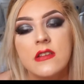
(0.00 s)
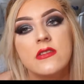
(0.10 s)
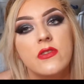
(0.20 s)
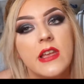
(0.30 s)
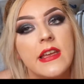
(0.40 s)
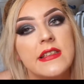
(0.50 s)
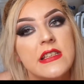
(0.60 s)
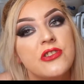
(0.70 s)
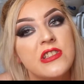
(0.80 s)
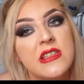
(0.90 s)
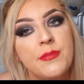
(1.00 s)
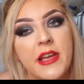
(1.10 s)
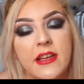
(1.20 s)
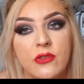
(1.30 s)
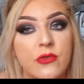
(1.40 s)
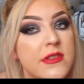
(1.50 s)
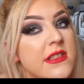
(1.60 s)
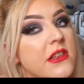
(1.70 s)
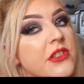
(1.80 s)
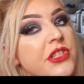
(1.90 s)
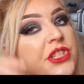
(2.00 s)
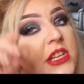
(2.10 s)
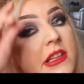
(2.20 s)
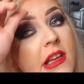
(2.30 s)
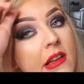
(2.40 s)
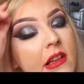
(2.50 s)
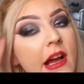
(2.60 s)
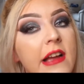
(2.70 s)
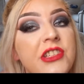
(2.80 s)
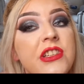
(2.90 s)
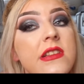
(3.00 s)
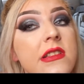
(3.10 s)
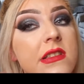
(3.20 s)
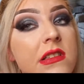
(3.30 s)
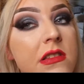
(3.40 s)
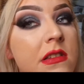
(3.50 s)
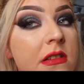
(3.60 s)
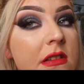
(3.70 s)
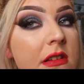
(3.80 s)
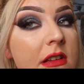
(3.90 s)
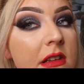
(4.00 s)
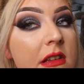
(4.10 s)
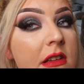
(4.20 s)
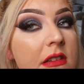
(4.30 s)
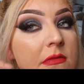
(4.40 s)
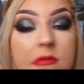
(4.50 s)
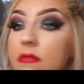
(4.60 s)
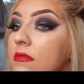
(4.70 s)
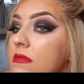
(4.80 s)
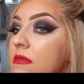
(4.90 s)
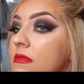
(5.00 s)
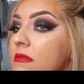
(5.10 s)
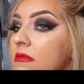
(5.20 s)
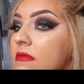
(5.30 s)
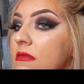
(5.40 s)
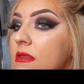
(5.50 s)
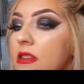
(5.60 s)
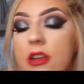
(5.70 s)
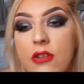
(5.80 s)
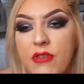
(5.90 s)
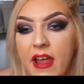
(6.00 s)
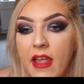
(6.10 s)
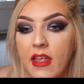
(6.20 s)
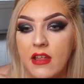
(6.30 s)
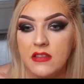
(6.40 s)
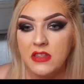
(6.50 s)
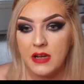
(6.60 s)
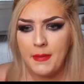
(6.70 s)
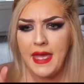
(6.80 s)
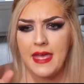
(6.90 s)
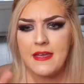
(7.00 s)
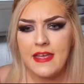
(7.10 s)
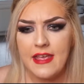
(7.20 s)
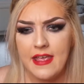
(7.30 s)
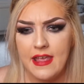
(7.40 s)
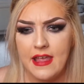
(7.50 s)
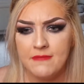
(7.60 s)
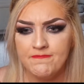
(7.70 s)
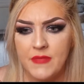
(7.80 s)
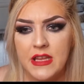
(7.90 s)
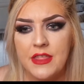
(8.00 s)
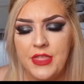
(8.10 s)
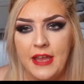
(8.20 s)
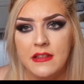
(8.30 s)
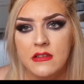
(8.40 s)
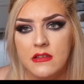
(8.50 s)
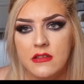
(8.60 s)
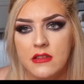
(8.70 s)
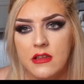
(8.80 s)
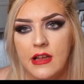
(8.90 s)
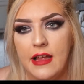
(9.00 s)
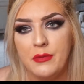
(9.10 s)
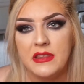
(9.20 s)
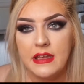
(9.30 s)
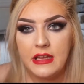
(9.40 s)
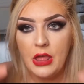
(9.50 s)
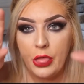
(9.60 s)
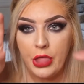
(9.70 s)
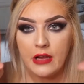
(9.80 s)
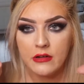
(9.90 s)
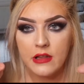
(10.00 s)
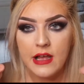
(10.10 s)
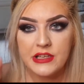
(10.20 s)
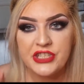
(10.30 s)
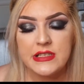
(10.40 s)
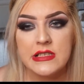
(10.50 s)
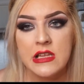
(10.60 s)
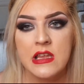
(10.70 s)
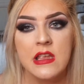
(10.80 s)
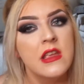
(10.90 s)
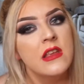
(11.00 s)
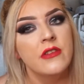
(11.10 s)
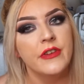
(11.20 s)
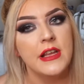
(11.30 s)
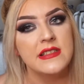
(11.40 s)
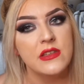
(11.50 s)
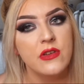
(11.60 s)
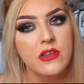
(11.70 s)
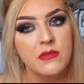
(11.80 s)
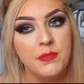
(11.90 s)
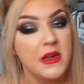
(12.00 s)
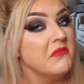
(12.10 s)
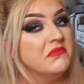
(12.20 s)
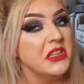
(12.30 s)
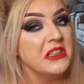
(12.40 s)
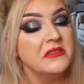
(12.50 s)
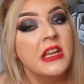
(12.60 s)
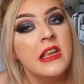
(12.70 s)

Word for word: So guys, I just applied those Sheen lashes. Um, they're alright. They're a bit uh, thin. I would like thicker lashes for this look, but yeah.